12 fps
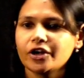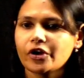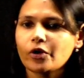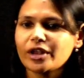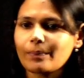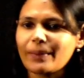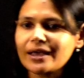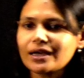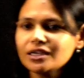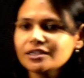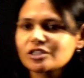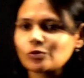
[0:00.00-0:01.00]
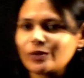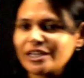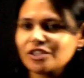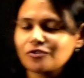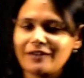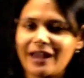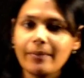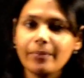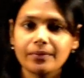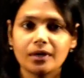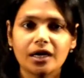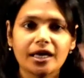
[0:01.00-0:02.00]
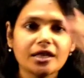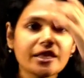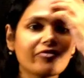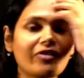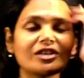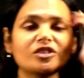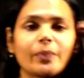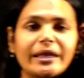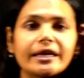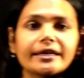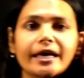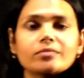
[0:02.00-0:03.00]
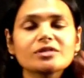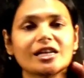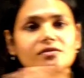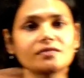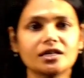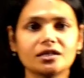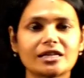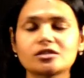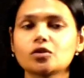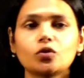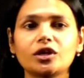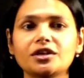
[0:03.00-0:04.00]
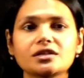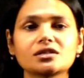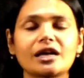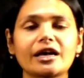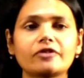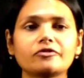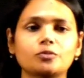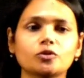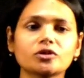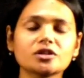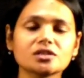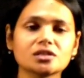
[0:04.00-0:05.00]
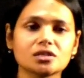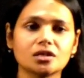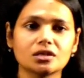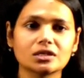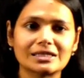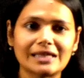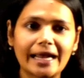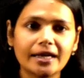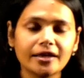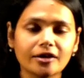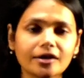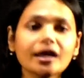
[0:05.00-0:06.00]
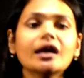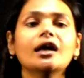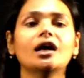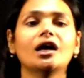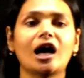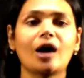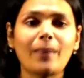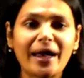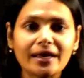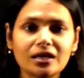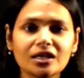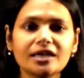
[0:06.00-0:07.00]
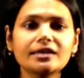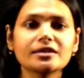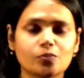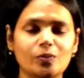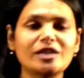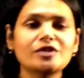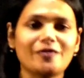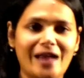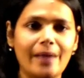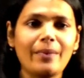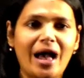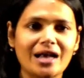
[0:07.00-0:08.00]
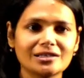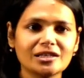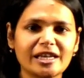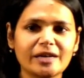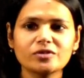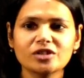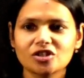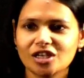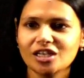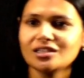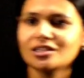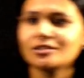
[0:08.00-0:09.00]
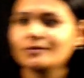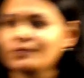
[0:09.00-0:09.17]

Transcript: Now in apically displaced flap, again they have asked many times, that's the only reason I have put this slide here. Apically displaced flap, as the name suggests,